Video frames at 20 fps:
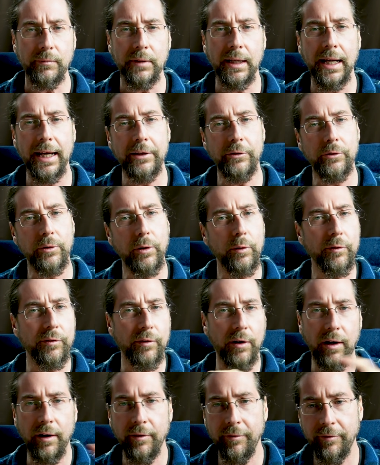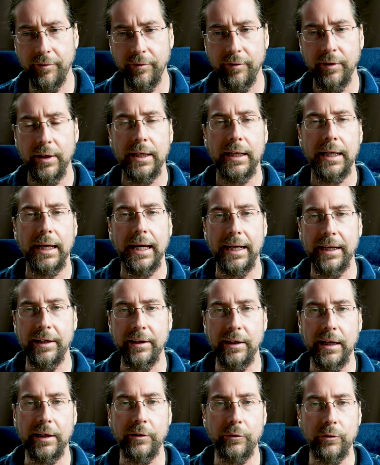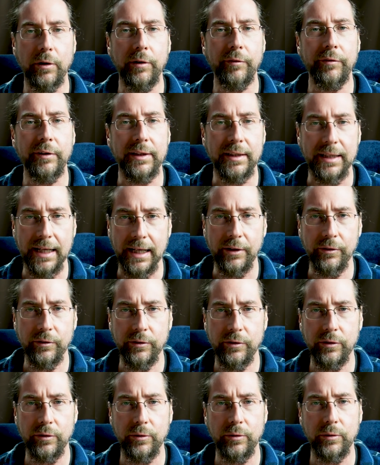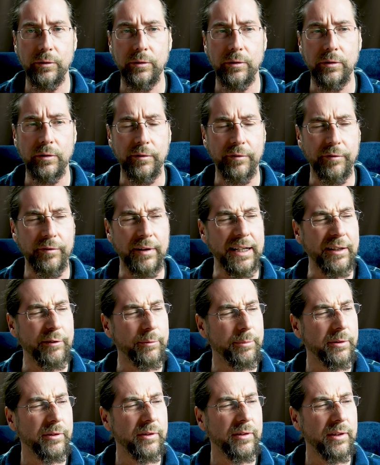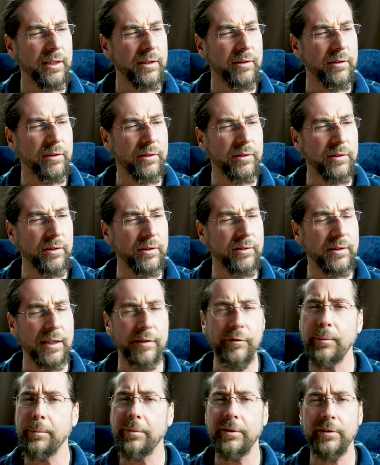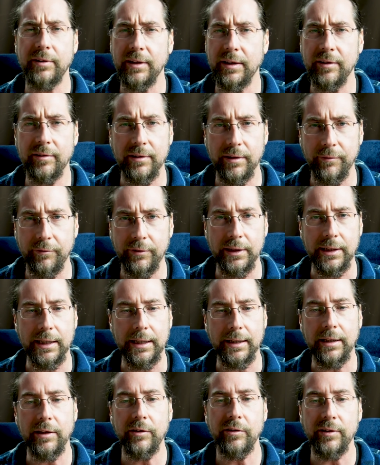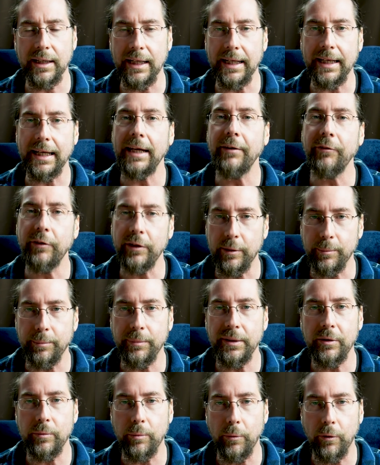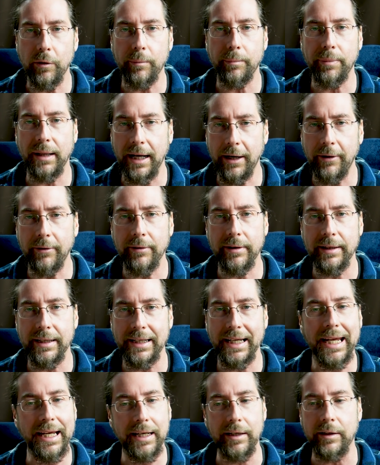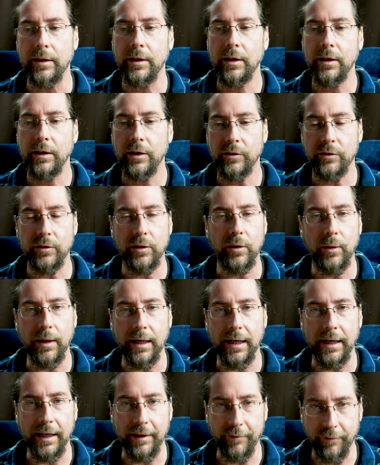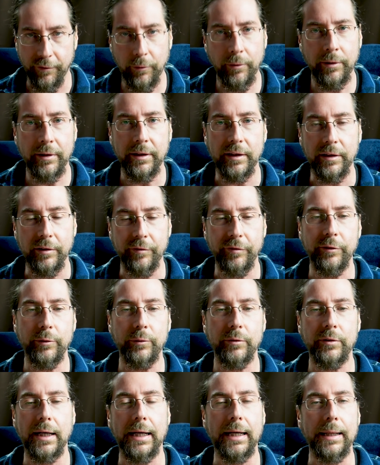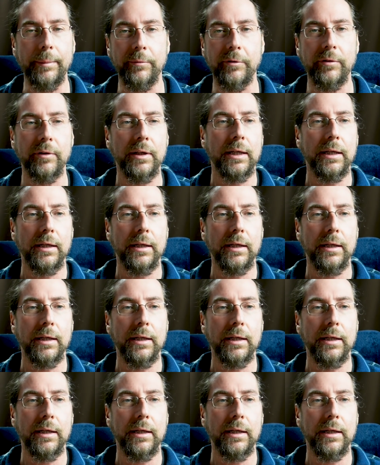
I drove off and drove it down to 5% or 7%, something like this. And I gave it a bit more power again. So I floored it a few times.